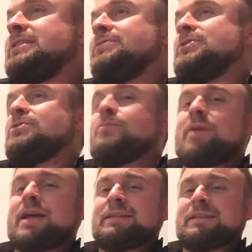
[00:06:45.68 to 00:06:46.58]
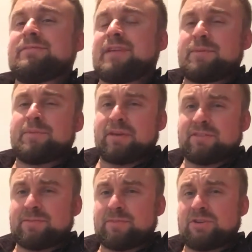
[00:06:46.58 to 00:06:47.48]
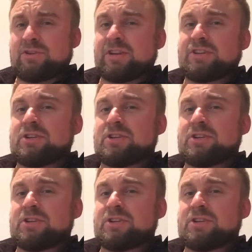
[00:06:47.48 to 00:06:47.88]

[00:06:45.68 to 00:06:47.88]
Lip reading: different sort of brands developing. Some of my students, like,